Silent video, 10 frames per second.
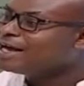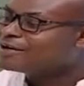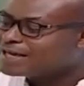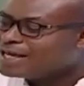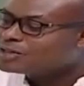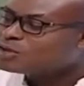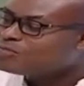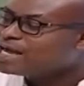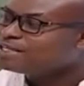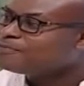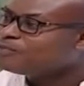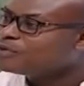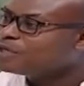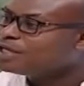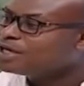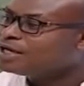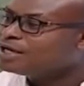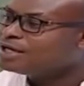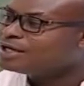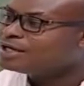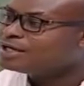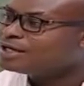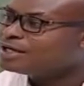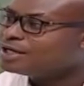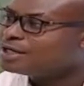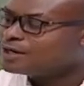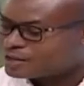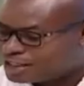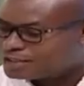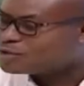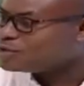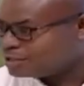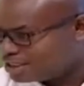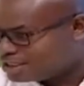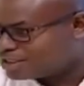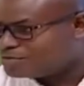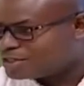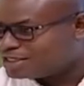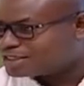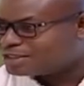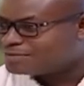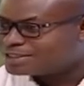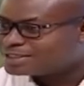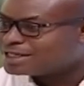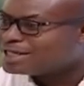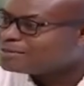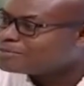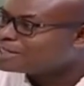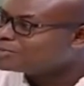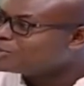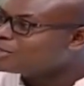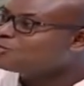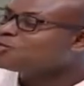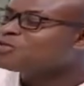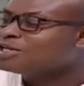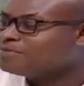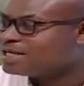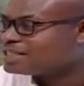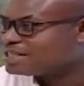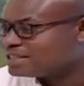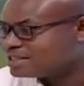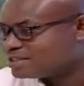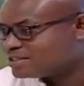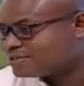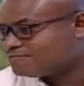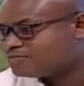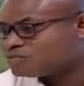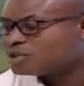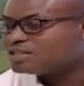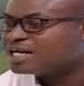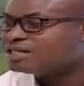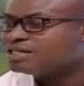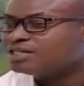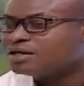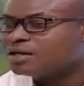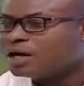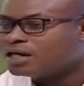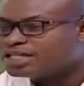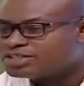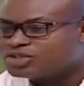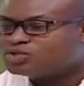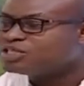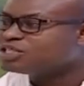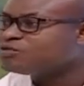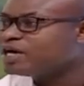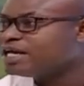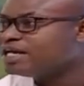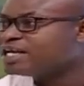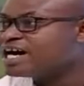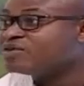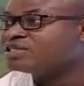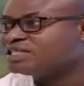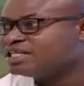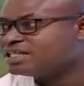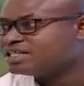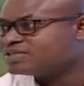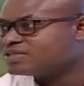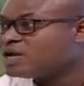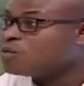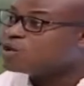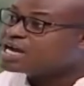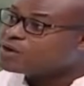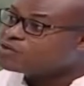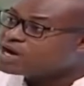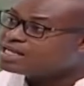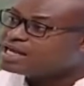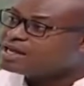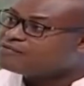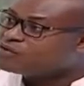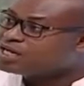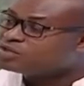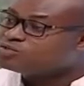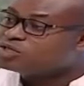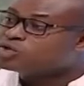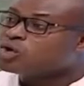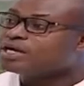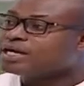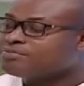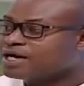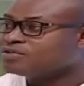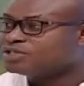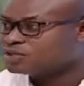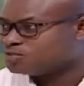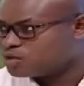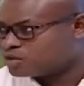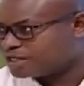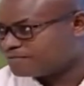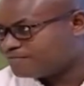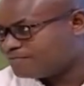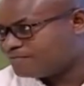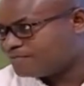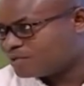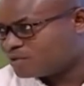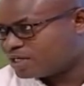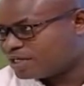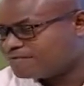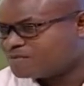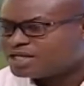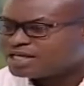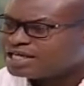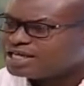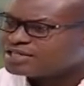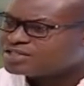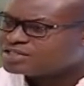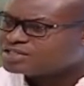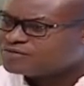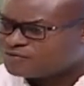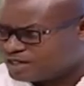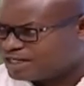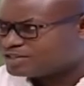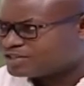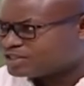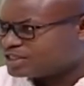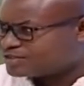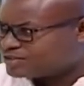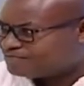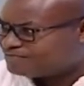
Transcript: Okay. He so spoke Brett, 10 minutes. You're, you're just hitting 10 minutes. Okay. So let, let me hit 10 minutes. Wrap up. Right. So the truth of the matter is this that the situation we're in now is needless. What I would rather for us to be talking about this morning, okay, is free SHS.